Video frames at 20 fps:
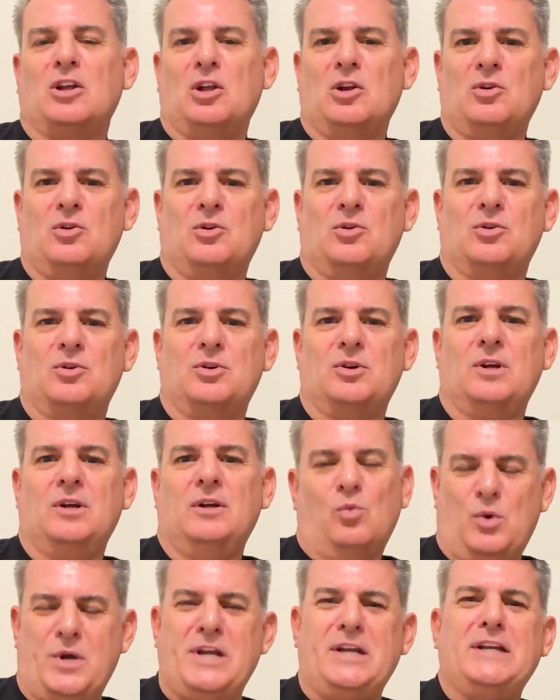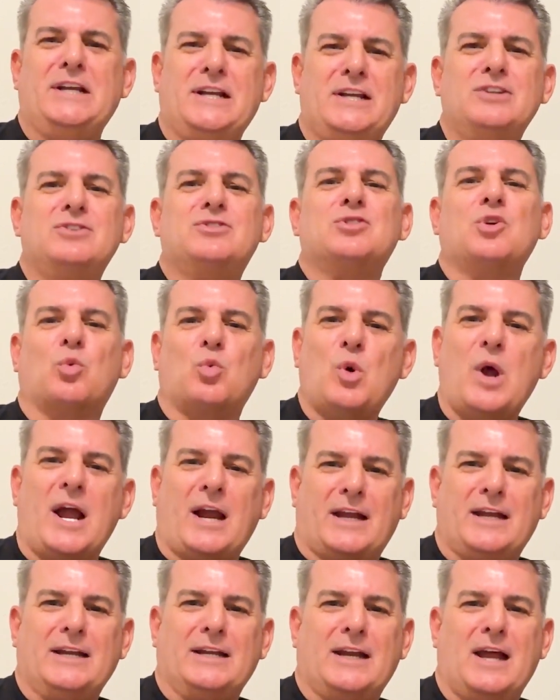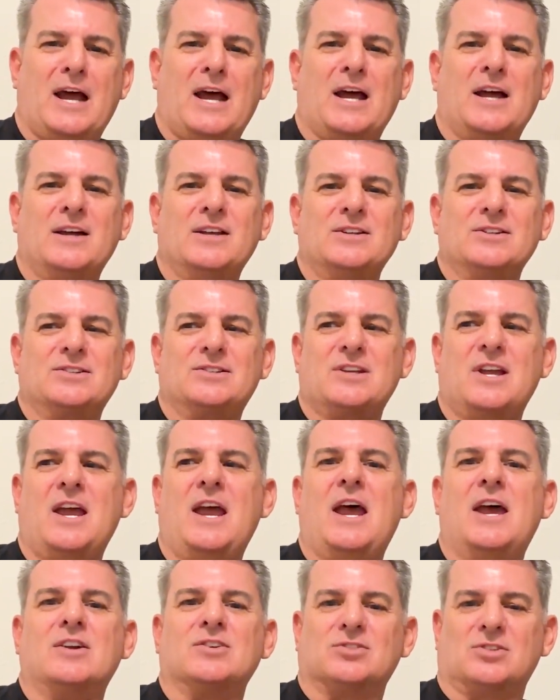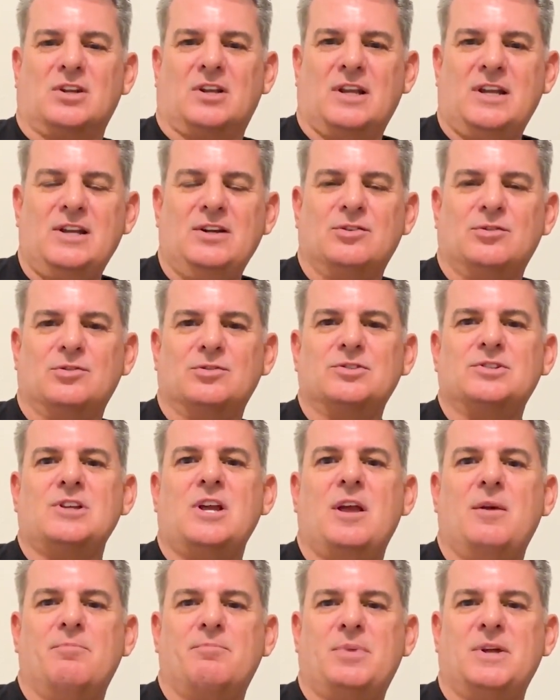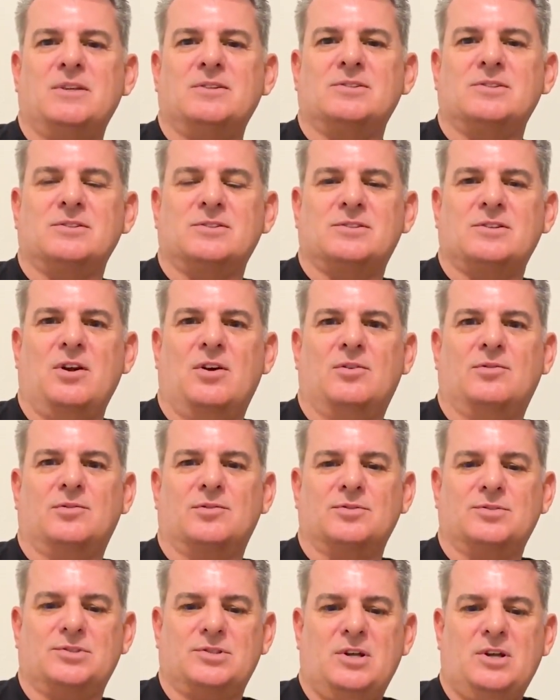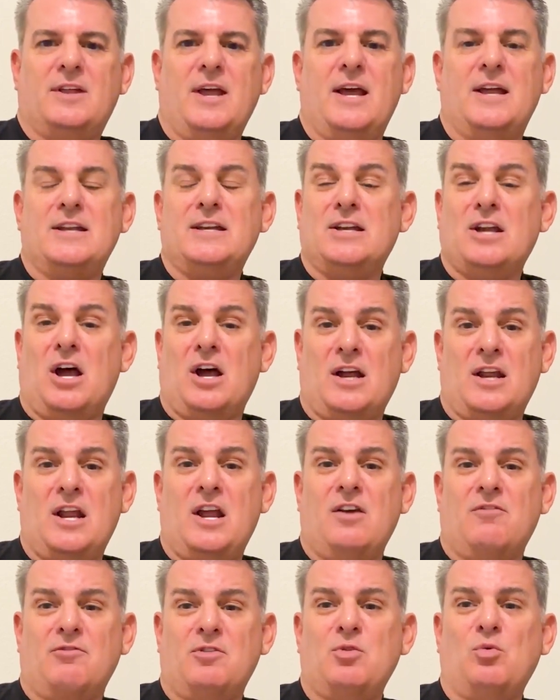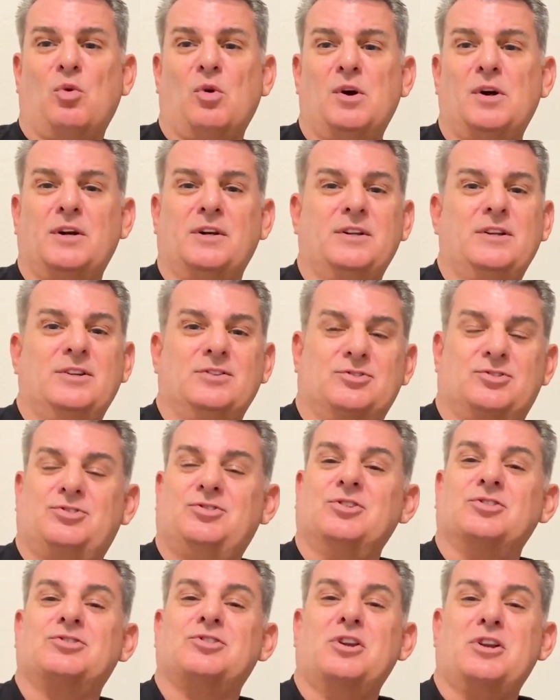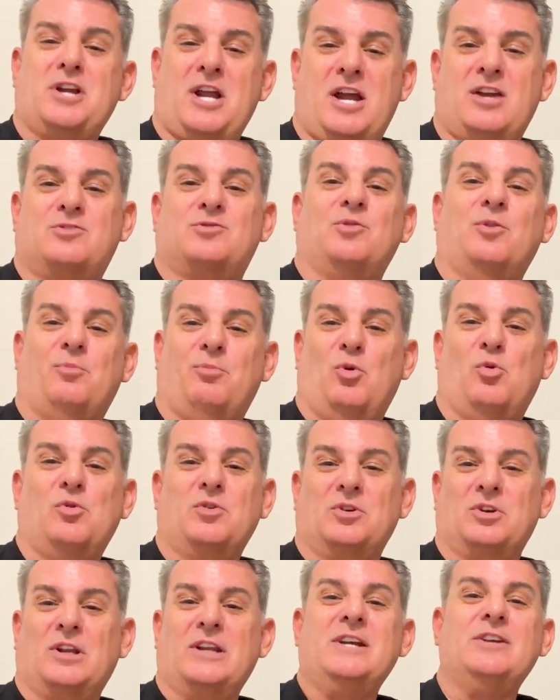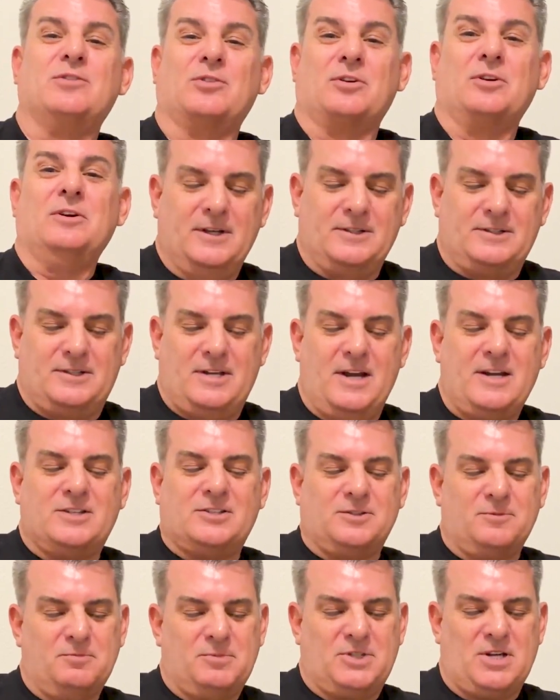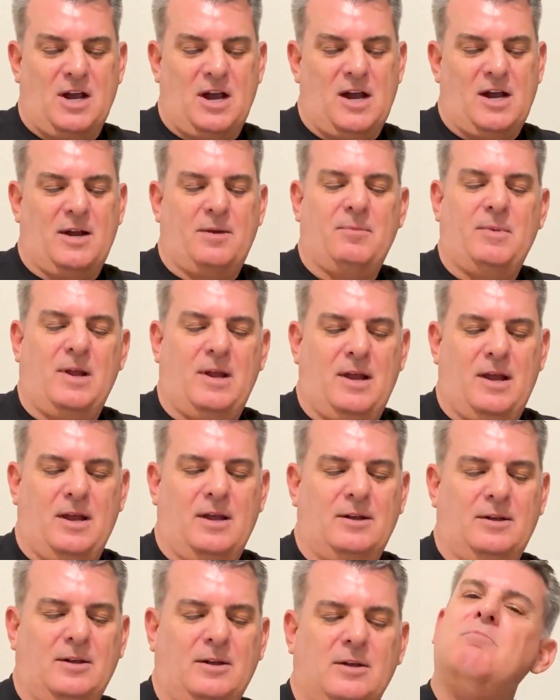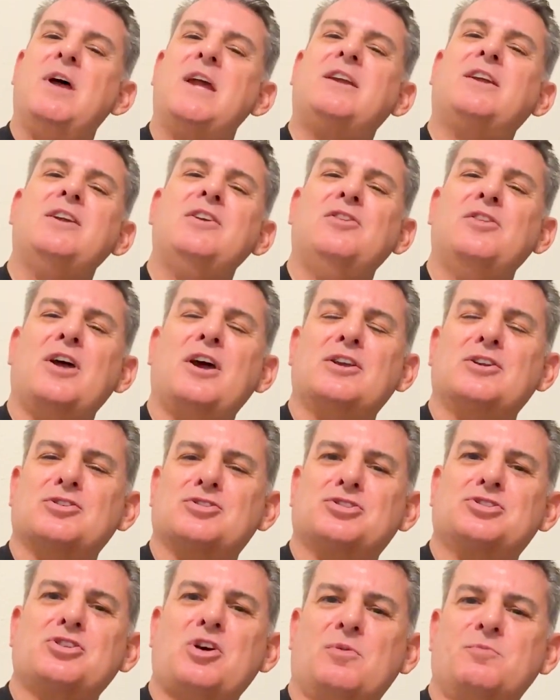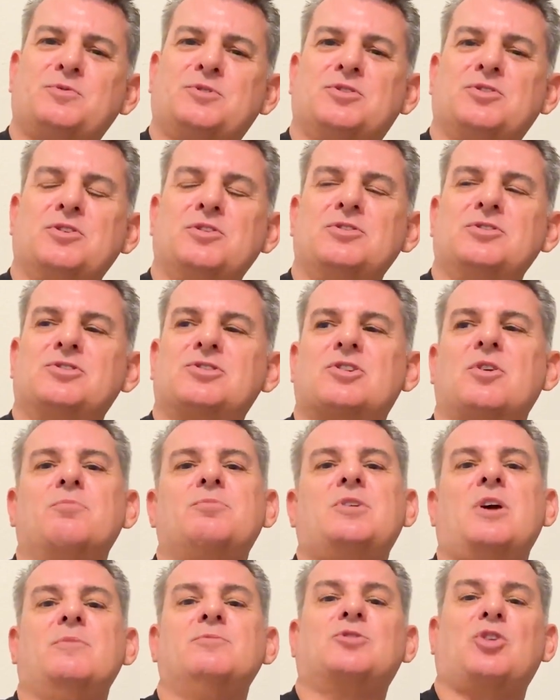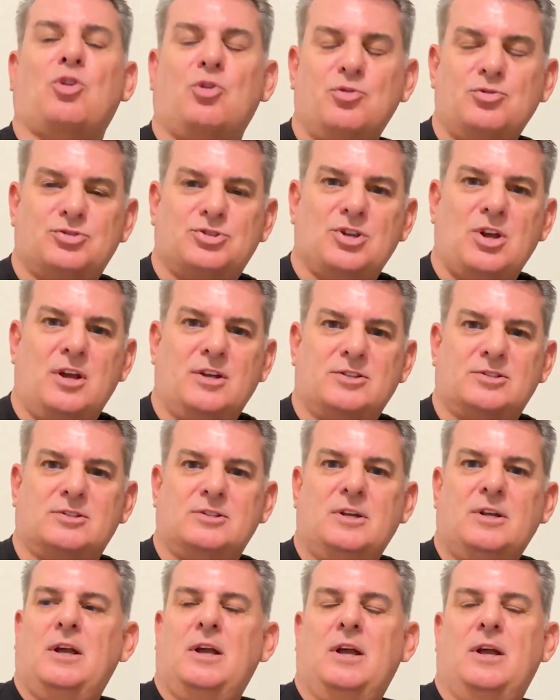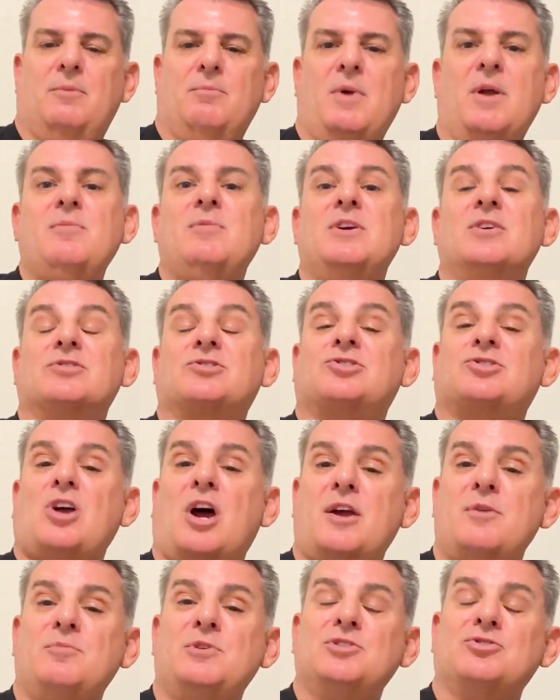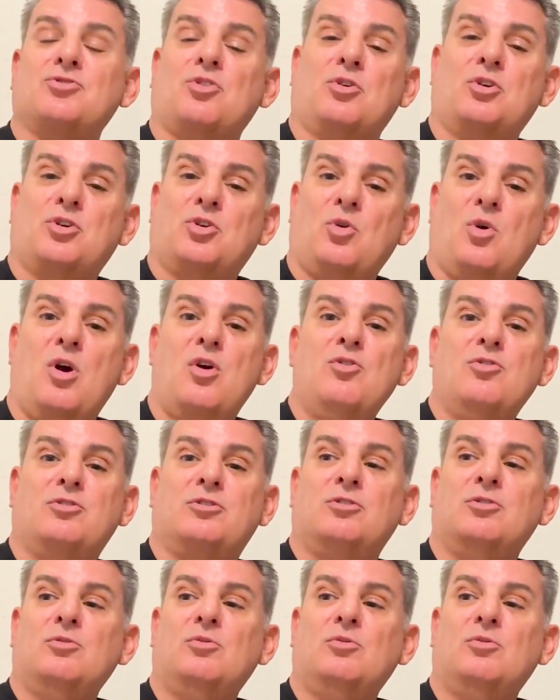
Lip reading: learn. We need to recognize as leaders and business owners that not everyone is just a natural born leader. It takes some time, and making that assumption sometimes hurts us, and maybe it stymies our growth